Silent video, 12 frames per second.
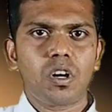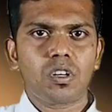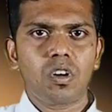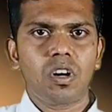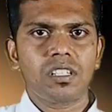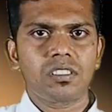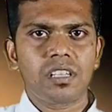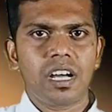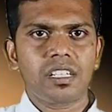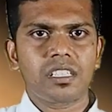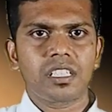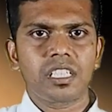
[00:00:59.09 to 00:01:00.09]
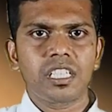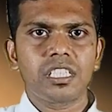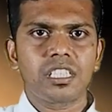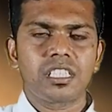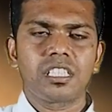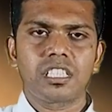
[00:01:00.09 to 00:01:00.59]
acknowledge that he
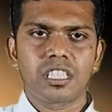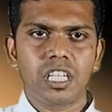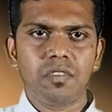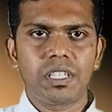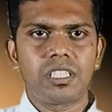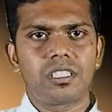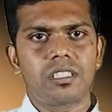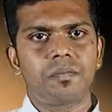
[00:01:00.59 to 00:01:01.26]
is his servant.